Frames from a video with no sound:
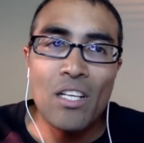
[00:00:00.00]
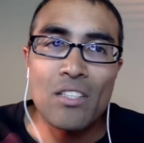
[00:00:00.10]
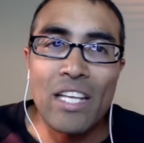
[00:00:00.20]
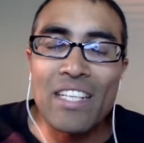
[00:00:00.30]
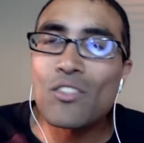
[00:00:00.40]

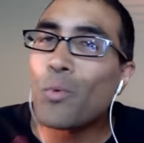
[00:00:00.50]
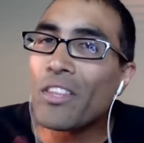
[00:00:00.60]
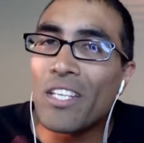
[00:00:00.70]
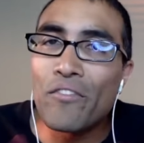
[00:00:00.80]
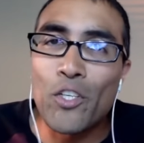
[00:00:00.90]
Like, it's one
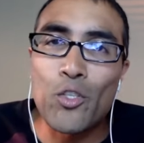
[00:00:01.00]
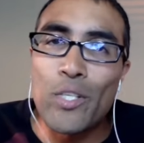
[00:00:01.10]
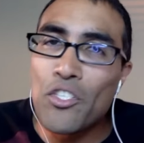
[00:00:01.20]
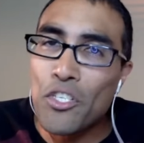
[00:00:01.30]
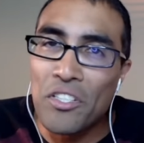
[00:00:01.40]
thing for
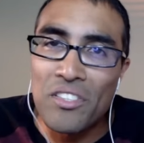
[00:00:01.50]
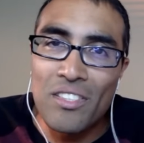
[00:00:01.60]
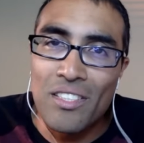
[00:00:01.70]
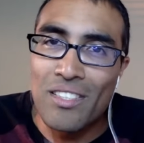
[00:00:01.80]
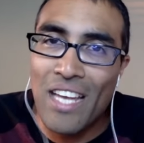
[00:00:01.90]
Christians
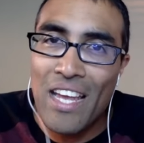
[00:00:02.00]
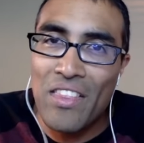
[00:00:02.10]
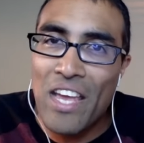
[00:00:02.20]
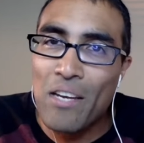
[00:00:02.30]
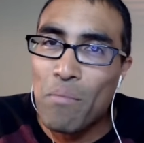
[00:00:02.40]
to say
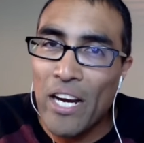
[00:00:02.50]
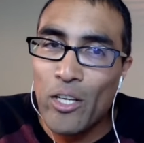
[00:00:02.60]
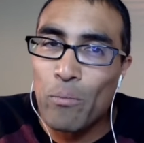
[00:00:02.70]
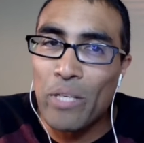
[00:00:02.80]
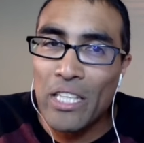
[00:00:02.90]
they
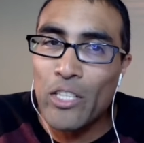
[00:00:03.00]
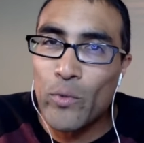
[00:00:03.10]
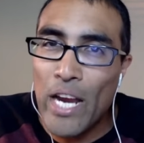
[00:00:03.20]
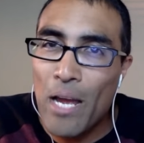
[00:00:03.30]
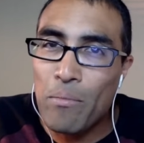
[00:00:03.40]
admire Billy
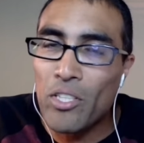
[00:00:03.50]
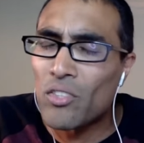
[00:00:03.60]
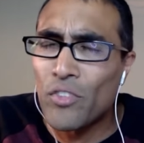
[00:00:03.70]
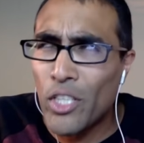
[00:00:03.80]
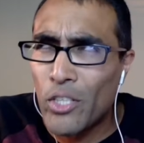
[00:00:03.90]
Graham because
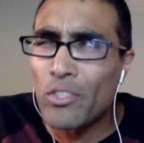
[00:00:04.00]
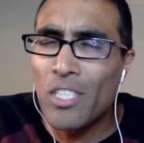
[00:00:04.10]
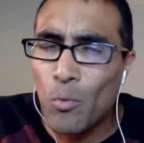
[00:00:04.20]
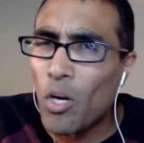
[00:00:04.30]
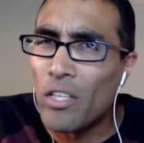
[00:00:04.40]
for years
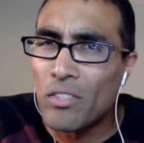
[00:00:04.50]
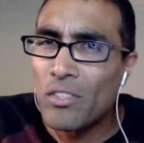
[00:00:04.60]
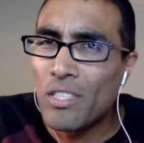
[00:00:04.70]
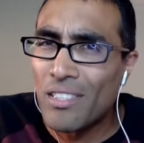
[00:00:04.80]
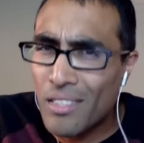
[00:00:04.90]
he
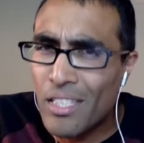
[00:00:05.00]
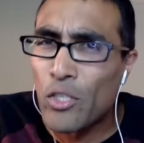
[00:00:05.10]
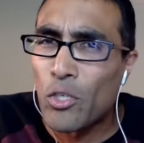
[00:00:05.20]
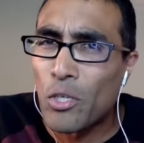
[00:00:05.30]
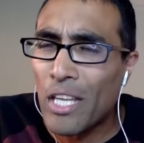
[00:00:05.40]
was
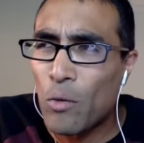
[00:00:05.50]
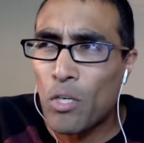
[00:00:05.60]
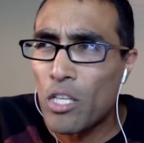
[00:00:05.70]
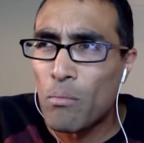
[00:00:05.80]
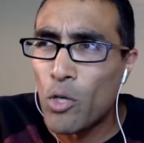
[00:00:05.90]
considered like one
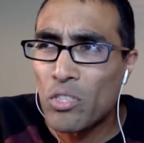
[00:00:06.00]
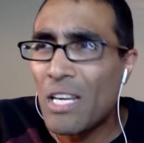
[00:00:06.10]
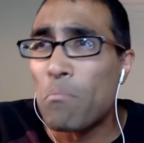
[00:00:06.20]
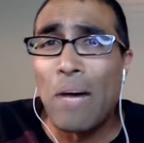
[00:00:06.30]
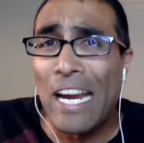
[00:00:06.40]
of the most
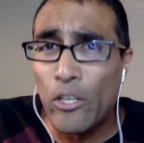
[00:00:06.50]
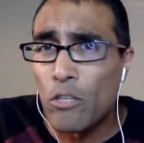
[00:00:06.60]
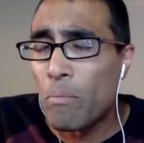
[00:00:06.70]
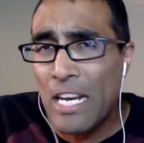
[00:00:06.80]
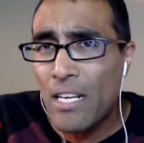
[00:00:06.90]
admired
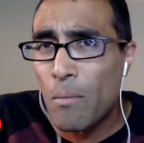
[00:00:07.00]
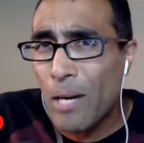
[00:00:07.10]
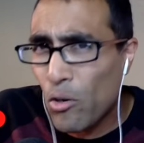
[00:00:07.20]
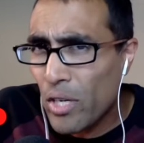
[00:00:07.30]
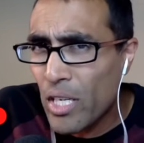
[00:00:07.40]
men in
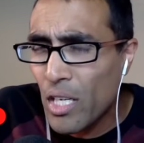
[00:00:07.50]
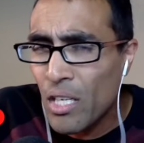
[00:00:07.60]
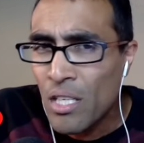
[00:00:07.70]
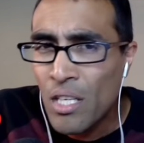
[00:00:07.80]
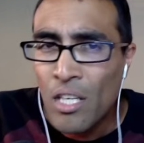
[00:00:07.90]
America
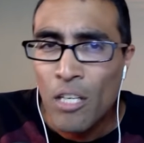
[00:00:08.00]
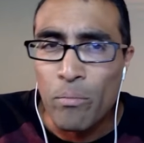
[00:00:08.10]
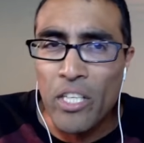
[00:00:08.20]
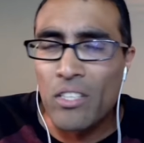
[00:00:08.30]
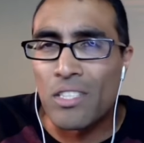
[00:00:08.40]

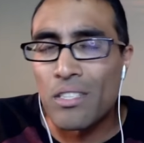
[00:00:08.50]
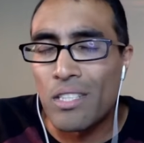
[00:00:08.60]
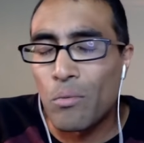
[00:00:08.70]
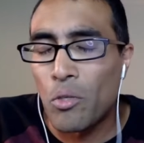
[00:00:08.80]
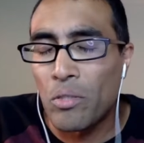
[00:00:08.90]
because there
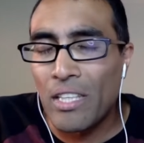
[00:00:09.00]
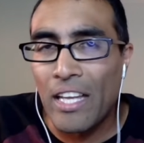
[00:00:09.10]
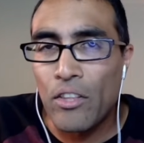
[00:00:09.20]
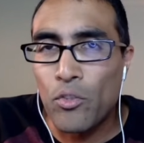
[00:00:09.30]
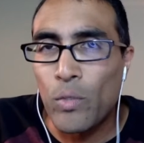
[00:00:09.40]
were only
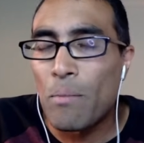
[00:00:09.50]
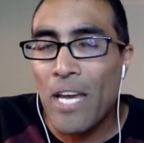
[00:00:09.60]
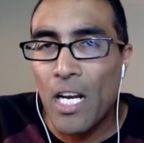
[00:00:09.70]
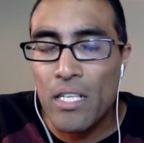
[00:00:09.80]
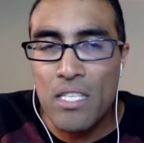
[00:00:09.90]
like three
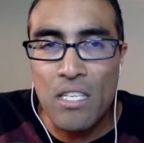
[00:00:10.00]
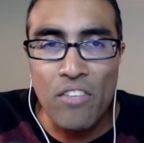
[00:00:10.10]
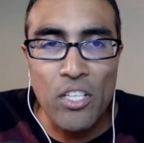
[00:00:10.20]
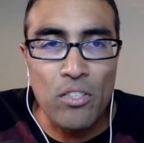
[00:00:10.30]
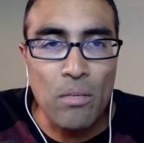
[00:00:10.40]
men on
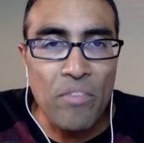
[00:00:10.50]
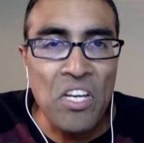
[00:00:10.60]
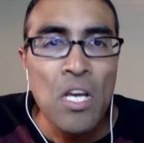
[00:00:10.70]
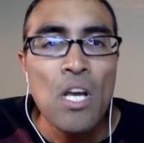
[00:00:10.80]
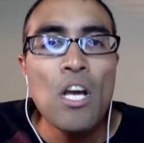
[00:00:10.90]
TV or something.
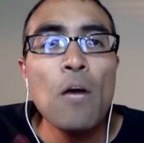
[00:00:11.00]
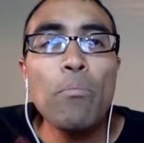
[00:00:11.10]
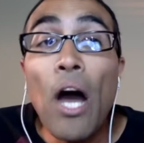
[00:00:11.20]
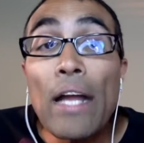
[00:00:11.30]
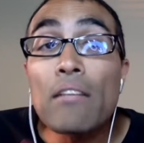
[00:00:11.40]

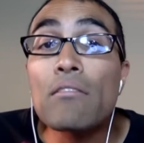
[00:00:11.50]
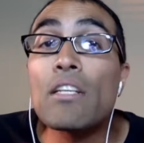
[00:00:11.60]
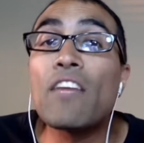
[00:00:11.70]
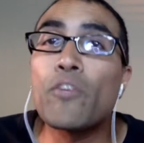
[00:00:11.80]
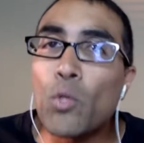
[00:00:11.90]
But
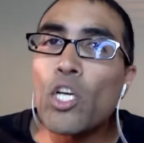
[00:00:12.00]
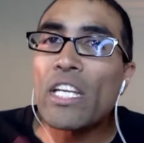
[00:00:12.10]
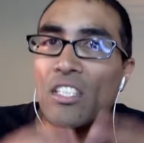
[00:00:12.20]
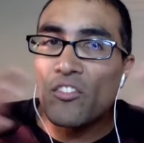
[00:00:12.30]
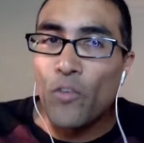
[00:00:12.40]
if you look at
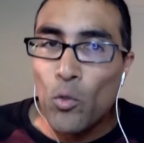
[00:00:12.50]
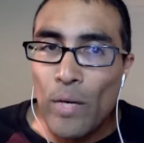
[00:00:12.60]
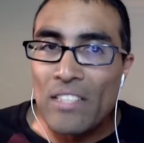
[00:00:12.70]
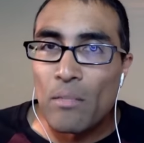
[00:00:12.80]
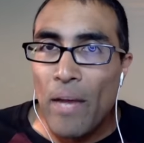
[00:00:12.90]
his full
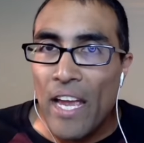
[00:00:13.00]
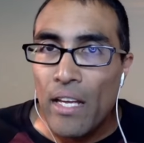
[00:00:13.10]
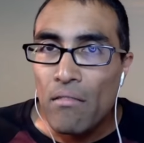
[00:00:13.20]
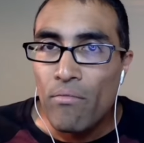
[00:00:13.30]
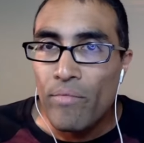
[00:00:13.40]
resume,
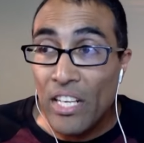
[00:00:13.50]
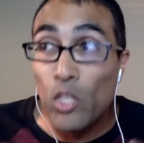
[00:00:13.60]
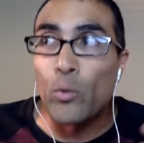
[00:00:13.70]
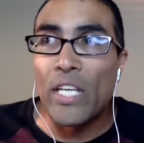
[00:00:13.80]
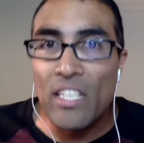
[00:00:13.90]

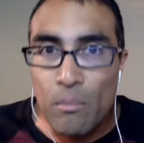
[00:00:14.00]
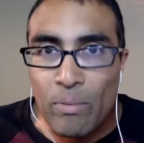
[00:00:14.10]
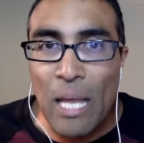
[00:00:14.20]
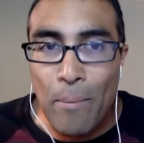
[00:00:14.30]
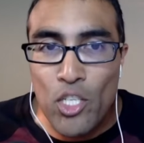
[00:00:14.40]
including his
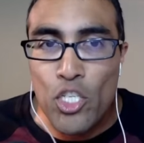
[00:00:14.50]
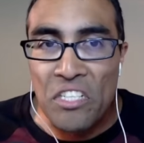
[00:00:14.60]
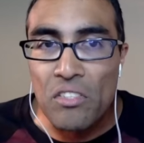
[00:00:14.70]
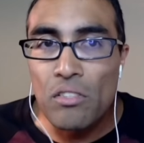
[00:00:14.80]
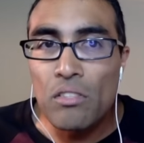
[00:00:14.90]

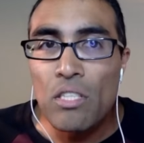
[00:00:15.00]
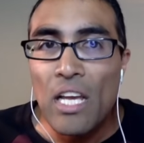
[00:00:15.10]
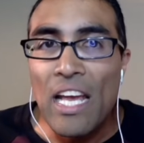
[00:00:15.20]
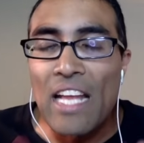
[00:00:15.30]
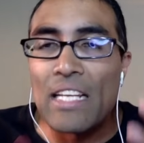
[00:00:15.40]
blemishes
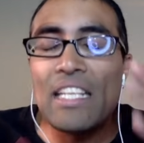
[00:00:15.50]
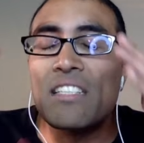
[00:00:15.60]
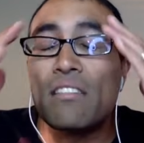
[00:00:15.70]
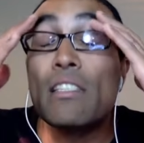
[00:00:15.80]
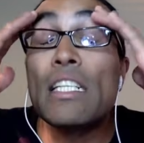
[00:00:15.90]
and
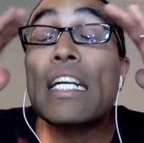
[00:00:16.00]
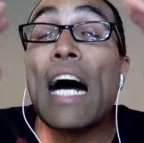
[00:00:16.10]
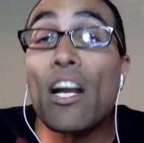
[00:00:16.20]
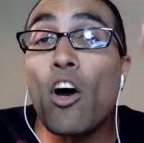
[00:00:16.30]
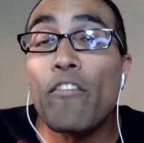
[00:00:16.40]
his
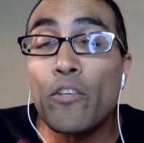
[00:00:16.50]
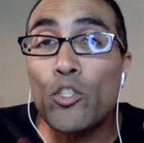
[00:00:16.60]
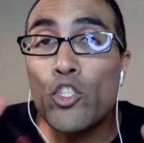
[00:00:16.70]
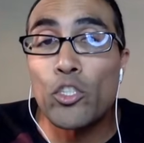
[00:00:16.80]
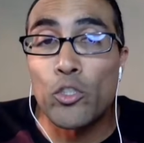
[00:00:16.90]
god-awful
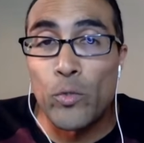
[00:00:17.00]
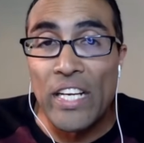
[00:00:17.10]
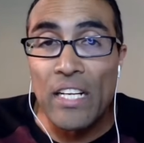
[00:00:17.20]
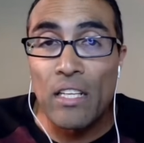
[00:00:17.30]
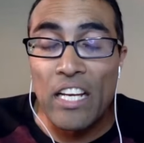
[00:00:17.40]

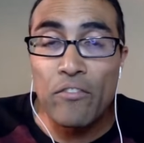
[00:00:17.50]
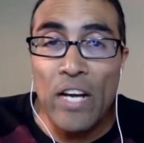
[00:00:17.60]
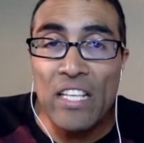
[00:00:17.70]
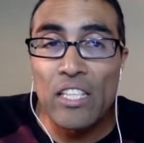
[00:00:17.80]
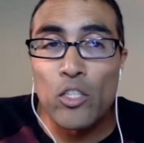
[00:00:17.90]
children like
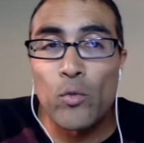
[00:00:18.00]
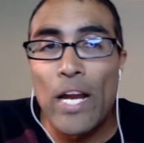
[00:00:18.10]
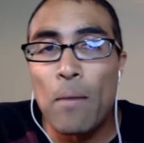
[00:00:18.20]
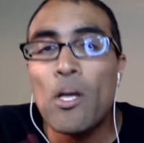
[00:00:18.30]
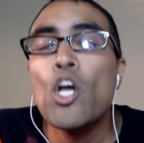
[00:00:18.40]
Franklin
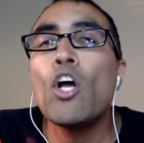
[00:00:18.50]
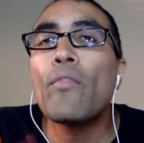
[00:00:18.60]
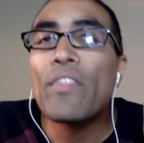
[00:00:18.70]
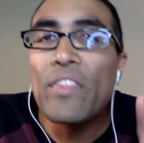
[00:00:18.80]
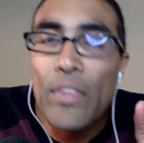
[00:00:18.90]
Graham,
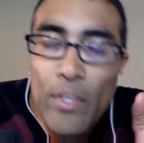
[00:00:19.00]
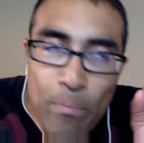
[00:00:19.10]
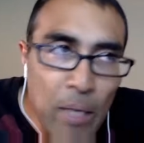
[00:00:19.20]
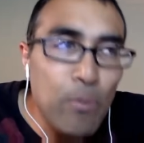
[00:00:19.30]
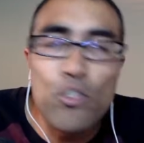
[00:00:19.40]

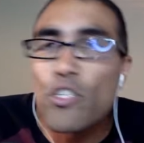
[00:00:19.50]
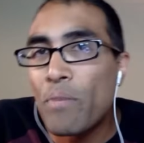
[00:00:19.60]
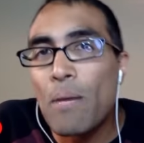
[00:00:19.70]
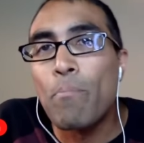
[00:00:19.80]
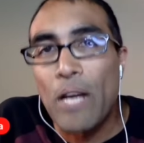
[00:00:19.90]
people should
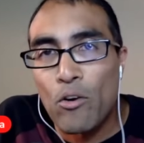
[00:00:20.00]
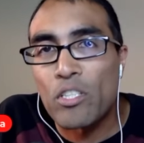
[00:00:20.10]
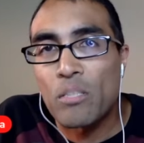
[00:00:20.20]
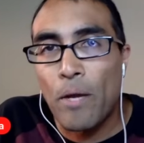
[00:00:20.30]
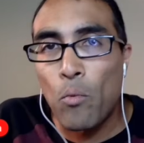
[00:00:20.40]
be
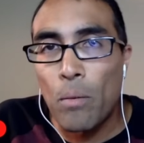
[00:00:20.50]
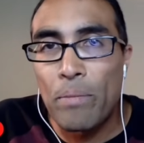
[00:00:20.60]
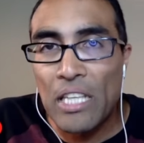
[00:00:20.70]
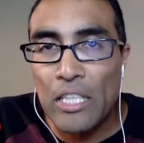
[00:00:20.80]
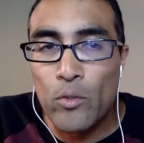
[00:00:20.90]
embarrassed by what
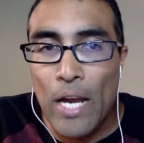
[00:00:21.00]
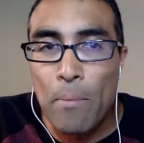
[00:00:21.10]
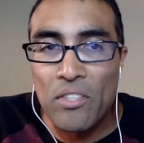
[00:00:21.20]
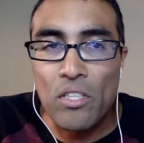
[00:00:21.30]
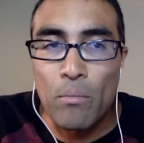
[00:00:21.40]
Billy
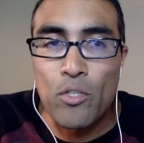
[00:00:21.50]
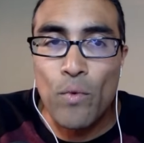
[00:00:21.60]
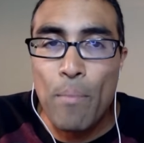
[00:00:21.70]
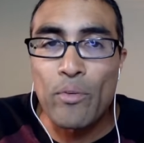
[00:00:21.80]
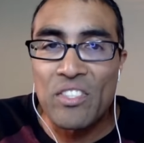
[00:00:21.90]
Graham has come to
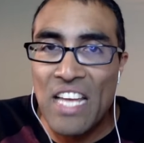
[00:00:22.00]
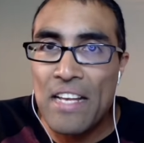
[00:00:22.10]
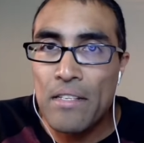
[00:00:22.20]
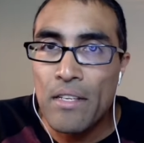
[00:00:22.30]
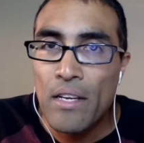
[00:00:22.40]

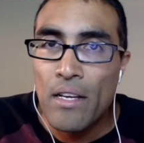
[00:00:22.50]
represent.